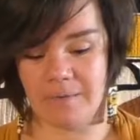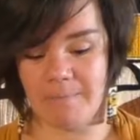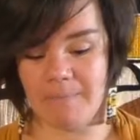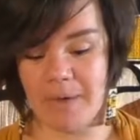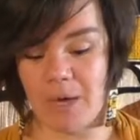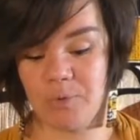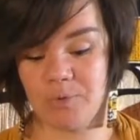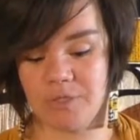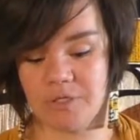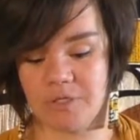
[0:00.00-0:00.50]

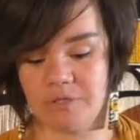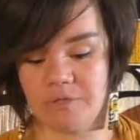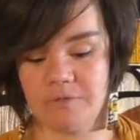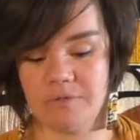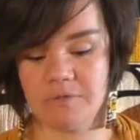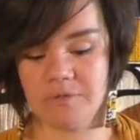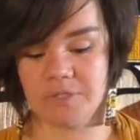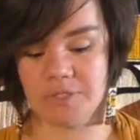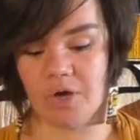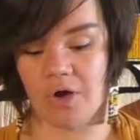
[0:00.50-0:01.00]
mountain
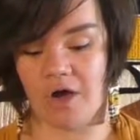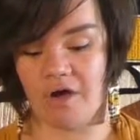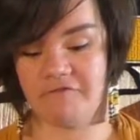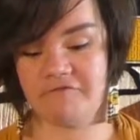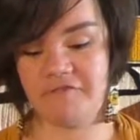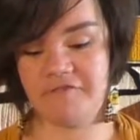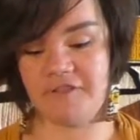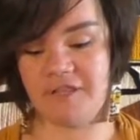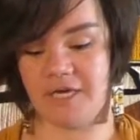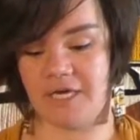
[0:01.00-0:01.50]
goat off
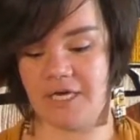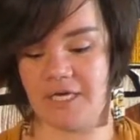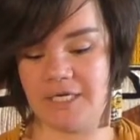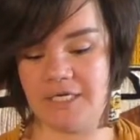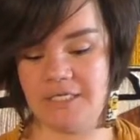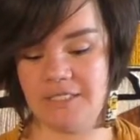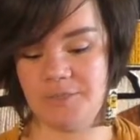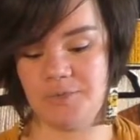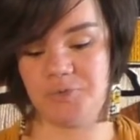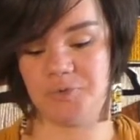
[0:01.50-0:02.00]
of the
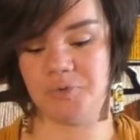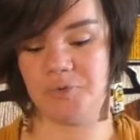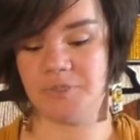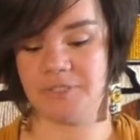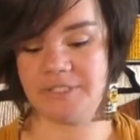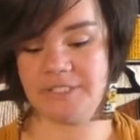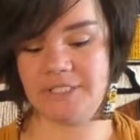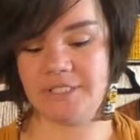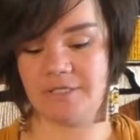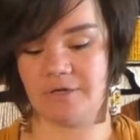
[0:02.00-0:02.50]
hide, rolled
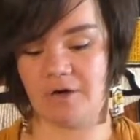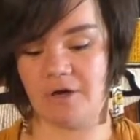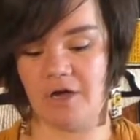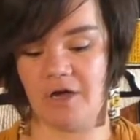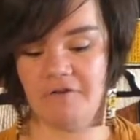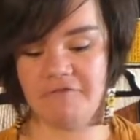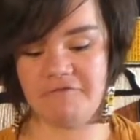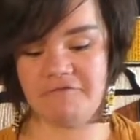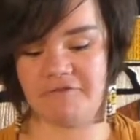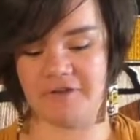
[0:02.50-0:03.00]
it
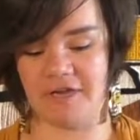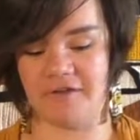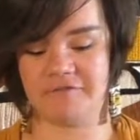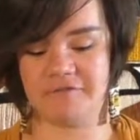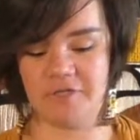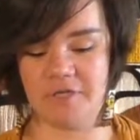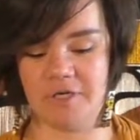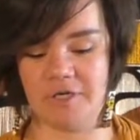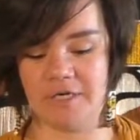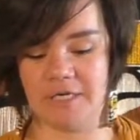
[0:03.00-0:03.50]
off
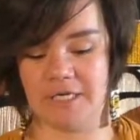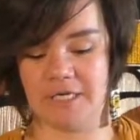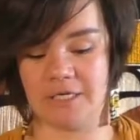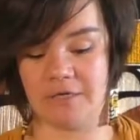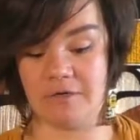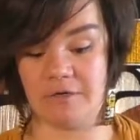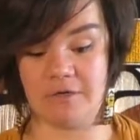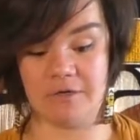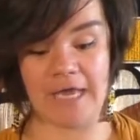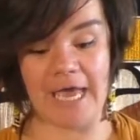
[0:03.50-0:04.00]
after it
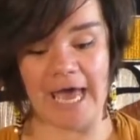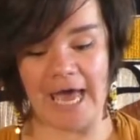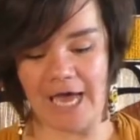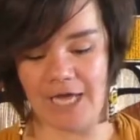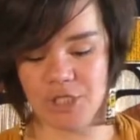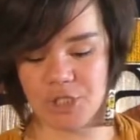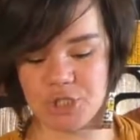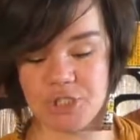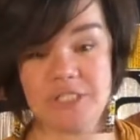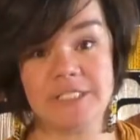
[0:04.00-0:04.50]
got
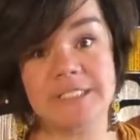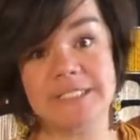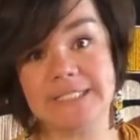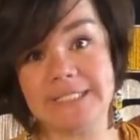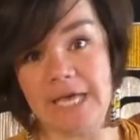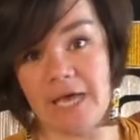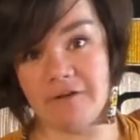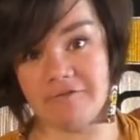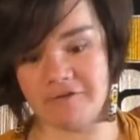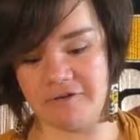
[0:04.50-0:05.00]
ashed and
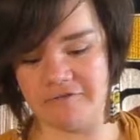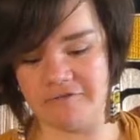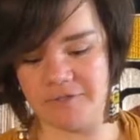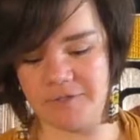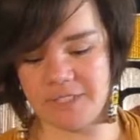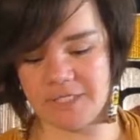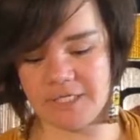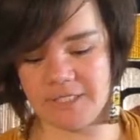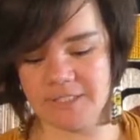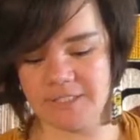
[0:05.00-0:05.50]
sat for a few
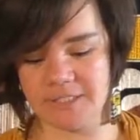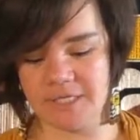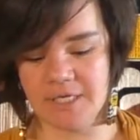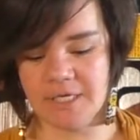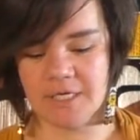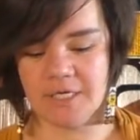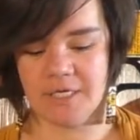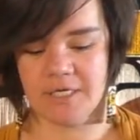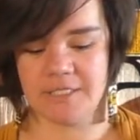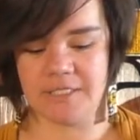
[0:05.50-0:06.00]
days.
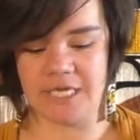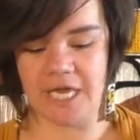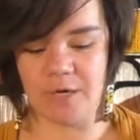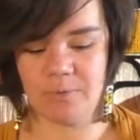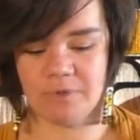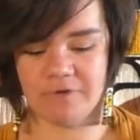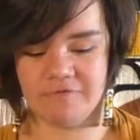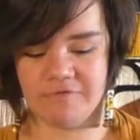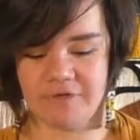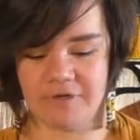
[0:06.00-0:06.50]
Now
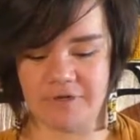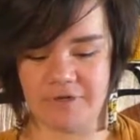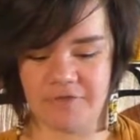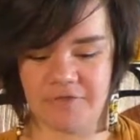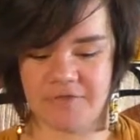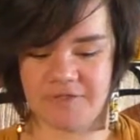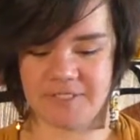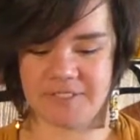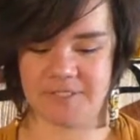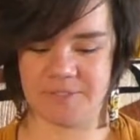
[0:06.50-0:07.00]
we've got
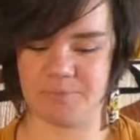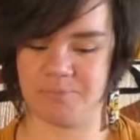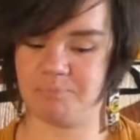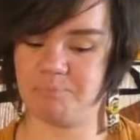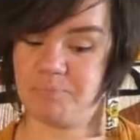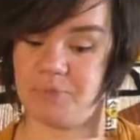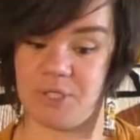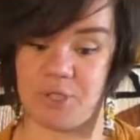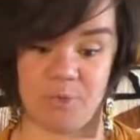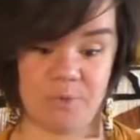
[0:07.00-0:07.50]
this
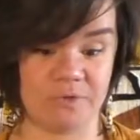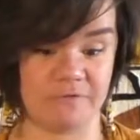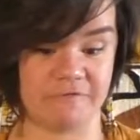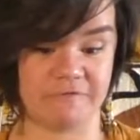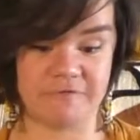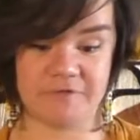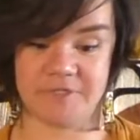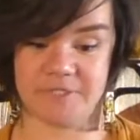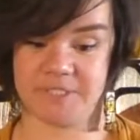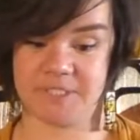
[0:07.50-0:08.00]

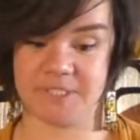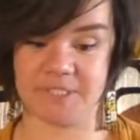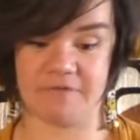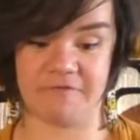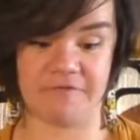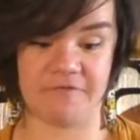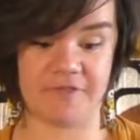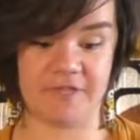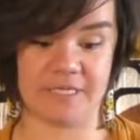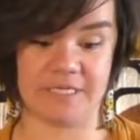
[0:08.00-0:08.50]
beautiful
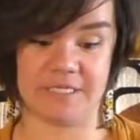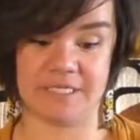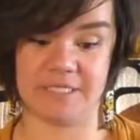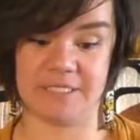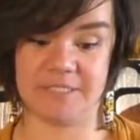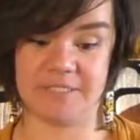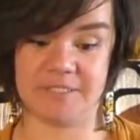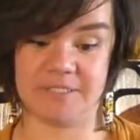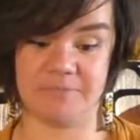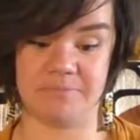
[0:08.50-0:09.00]
stuff that
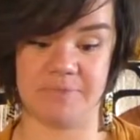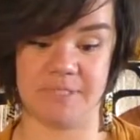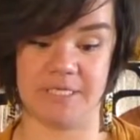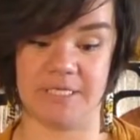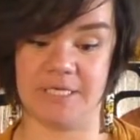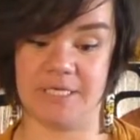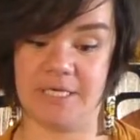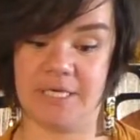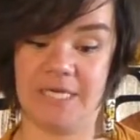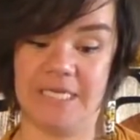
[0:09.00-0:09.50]
needs to
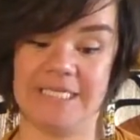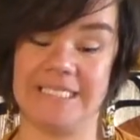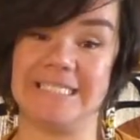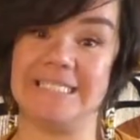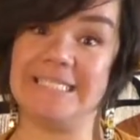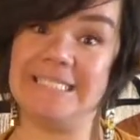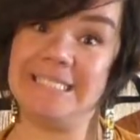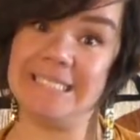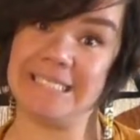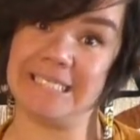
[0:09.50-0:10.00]
be
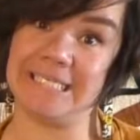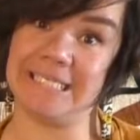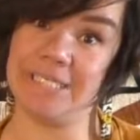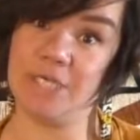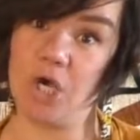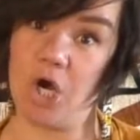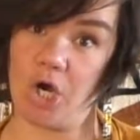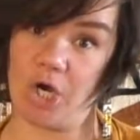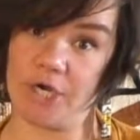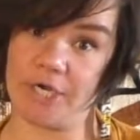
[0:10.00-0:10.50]

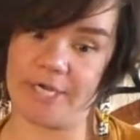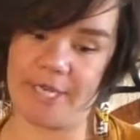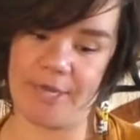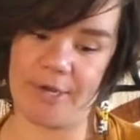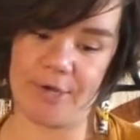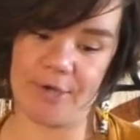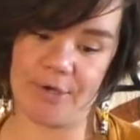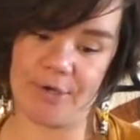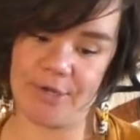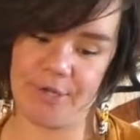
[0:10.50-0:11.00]
de-guard
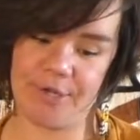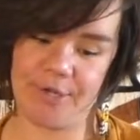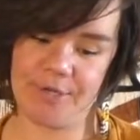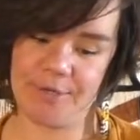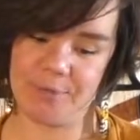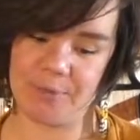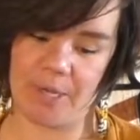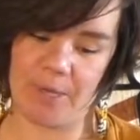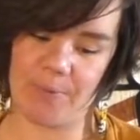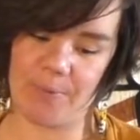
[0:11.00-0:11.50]
haired,
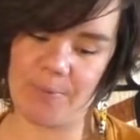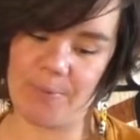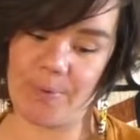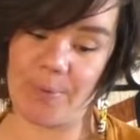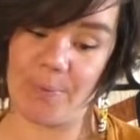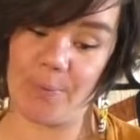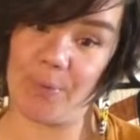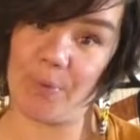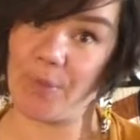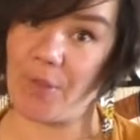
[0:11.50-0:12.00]
right? We want
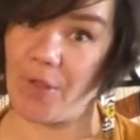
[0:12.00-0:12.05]
to pull